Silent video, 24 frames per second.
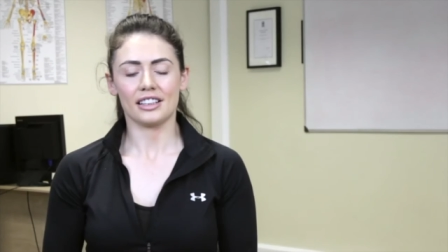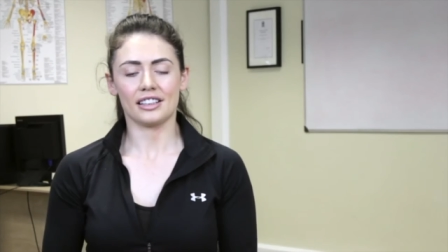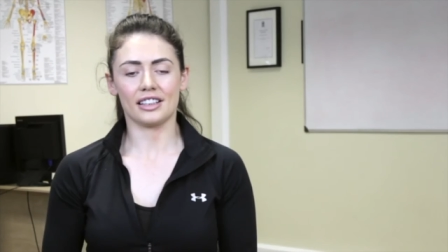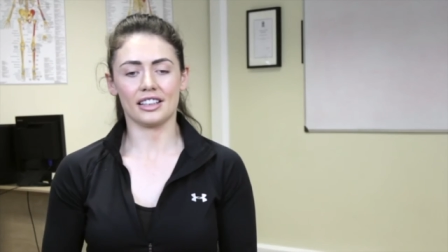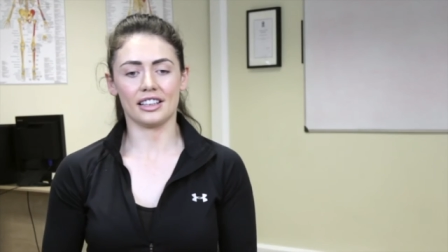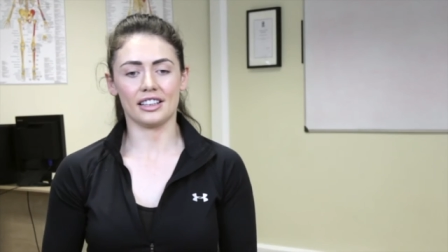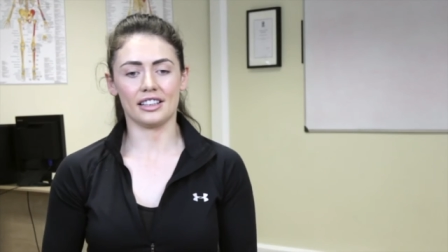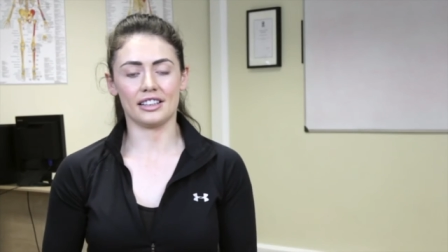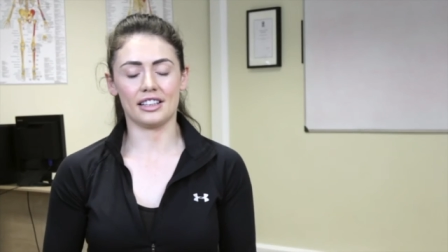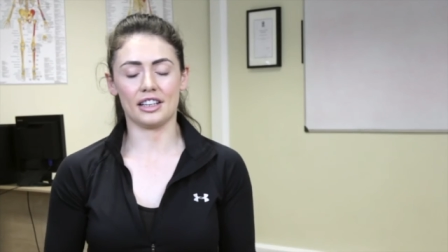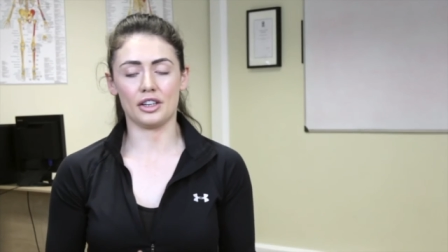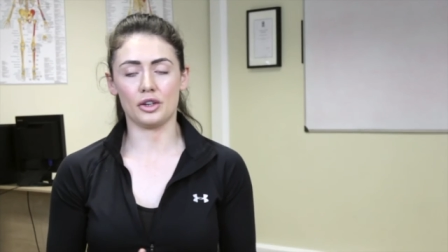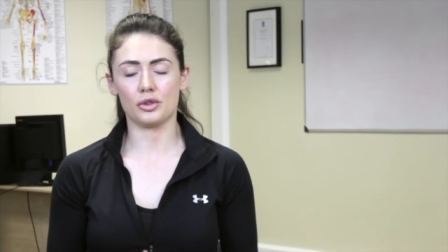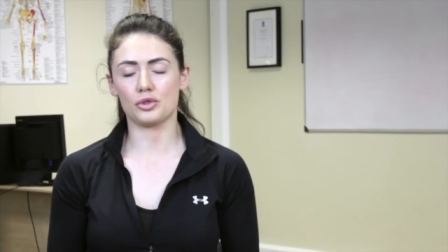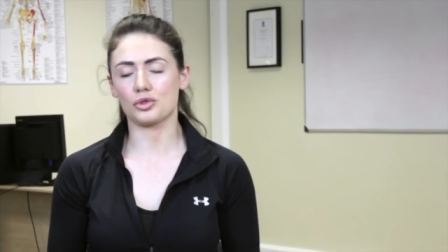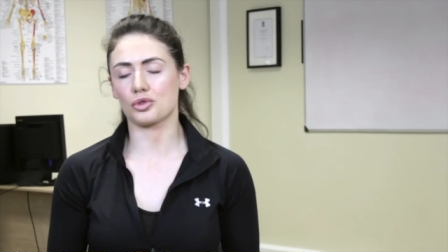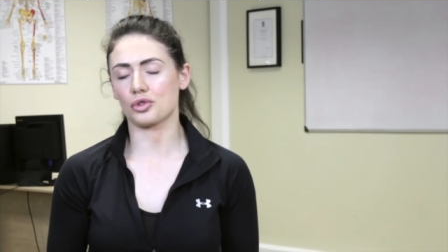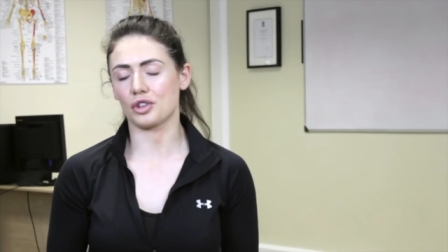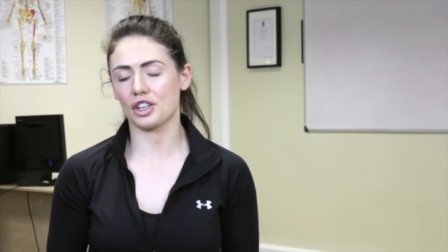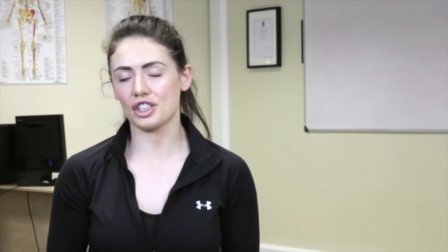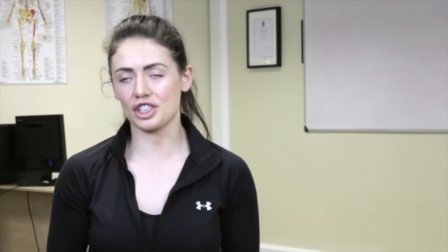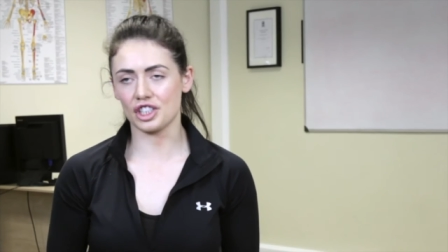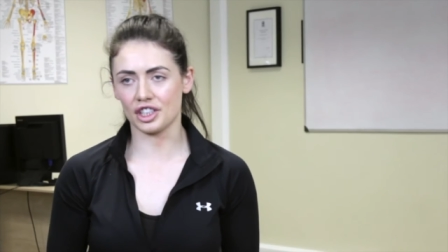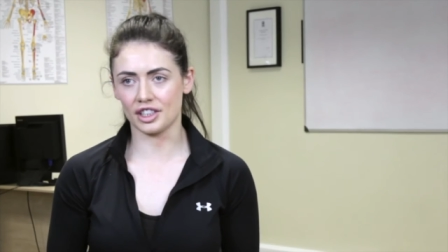The, the
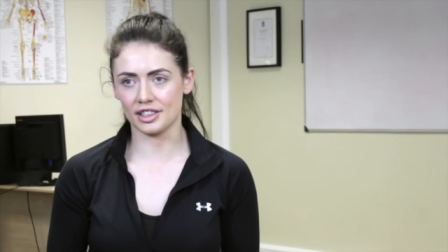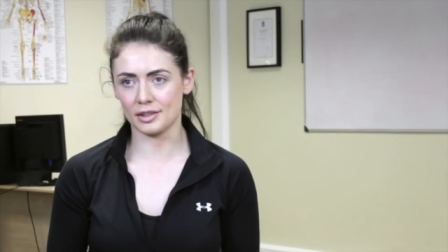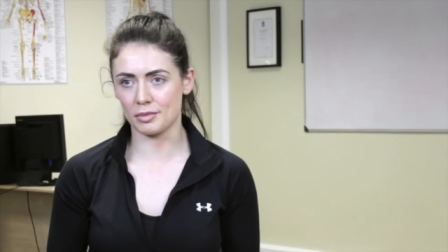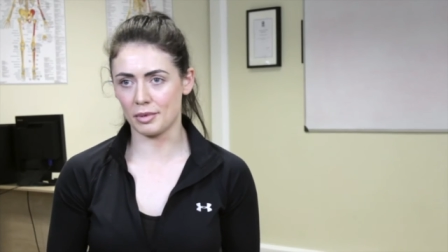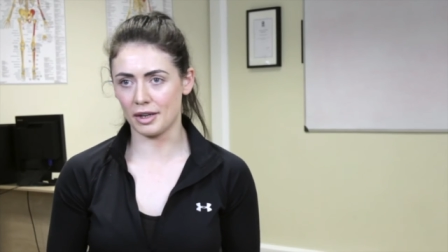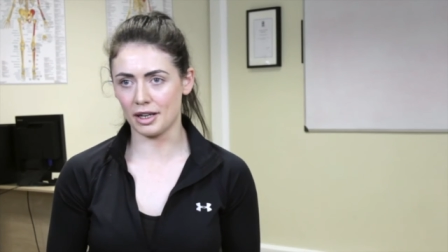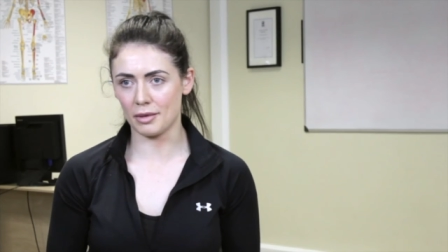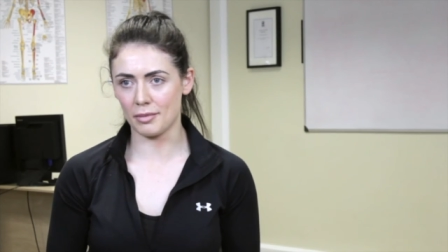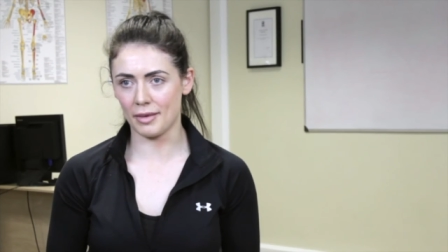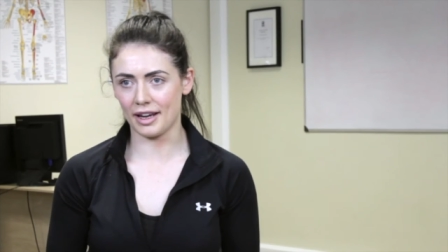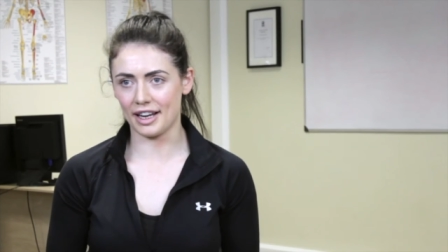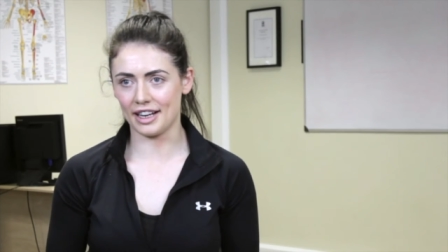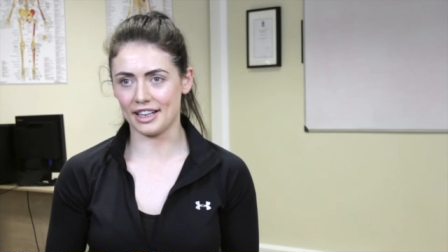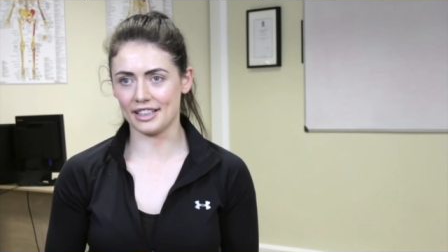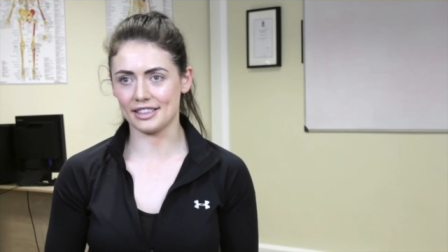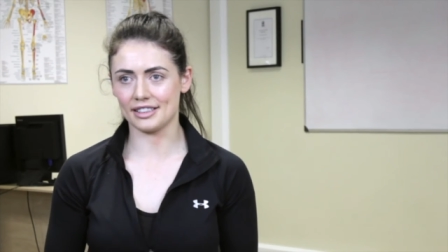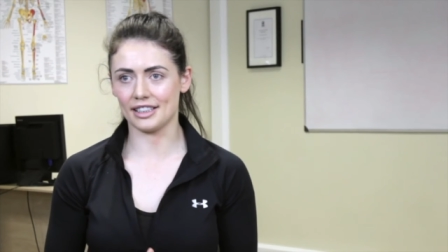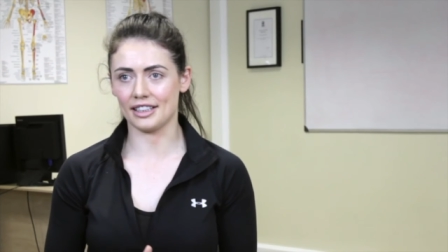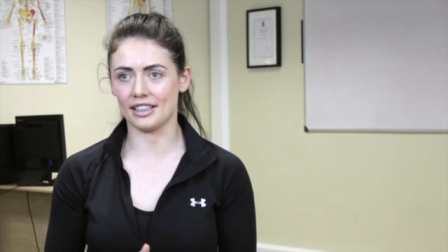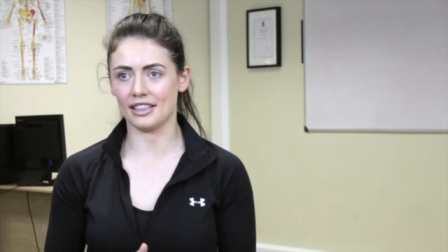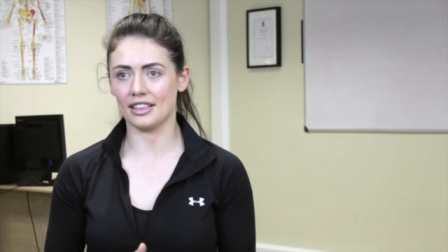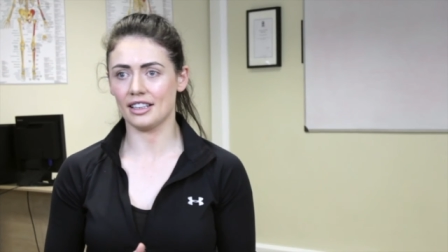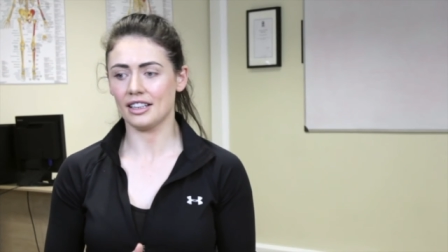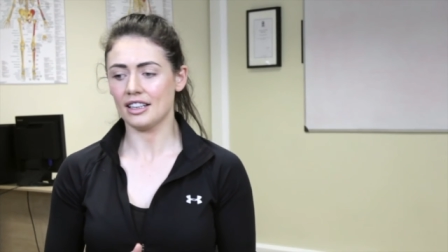nutrition has been
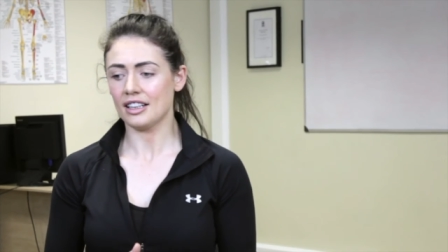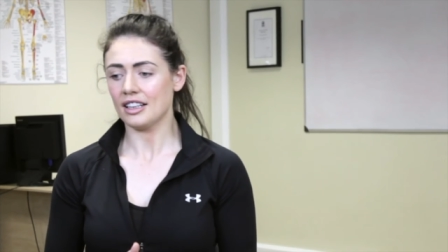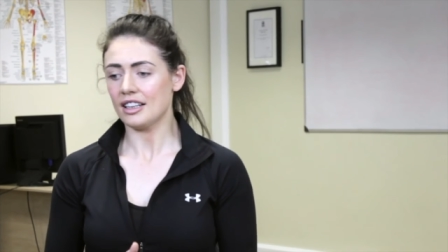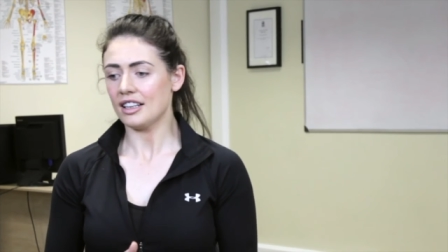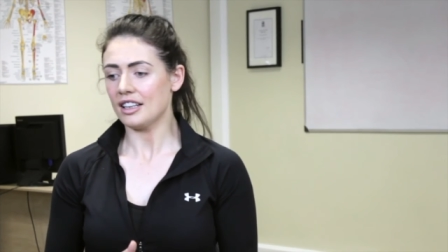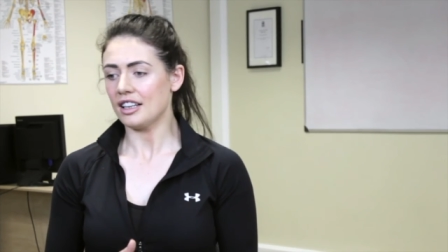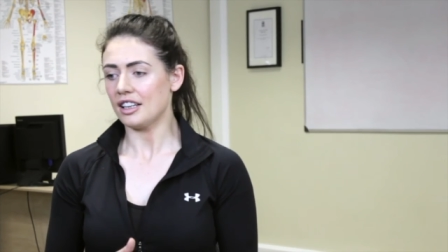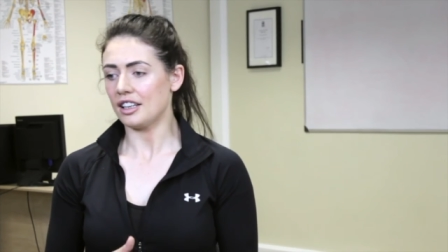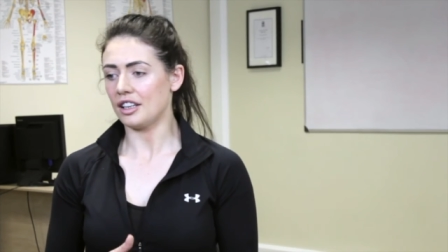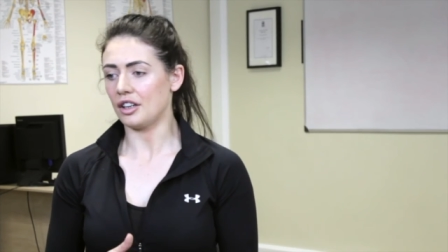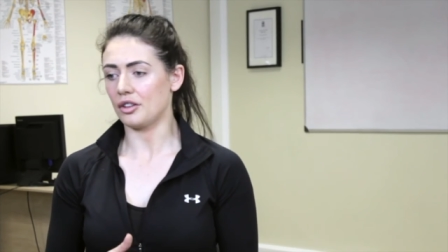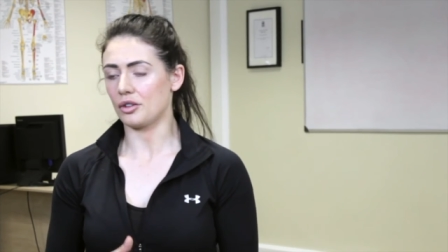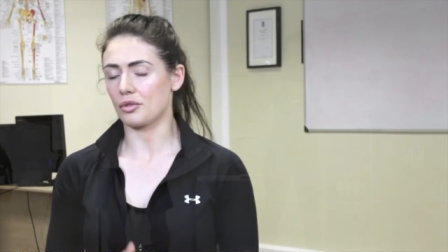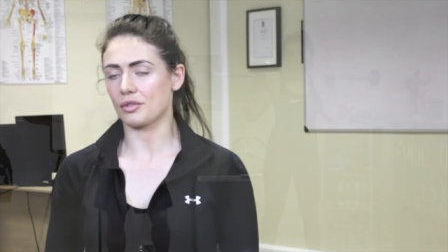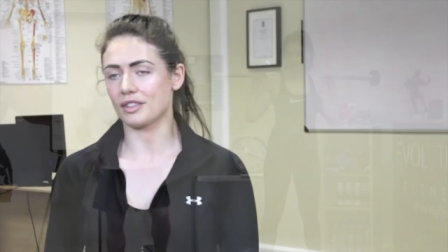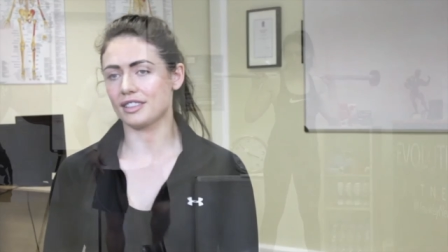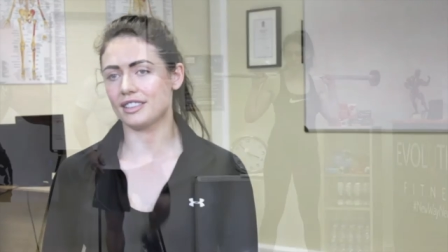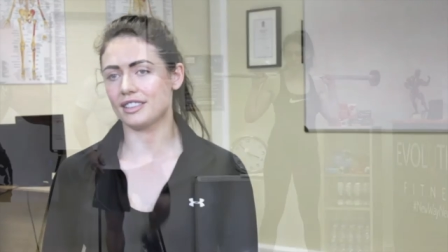amazing, you know, the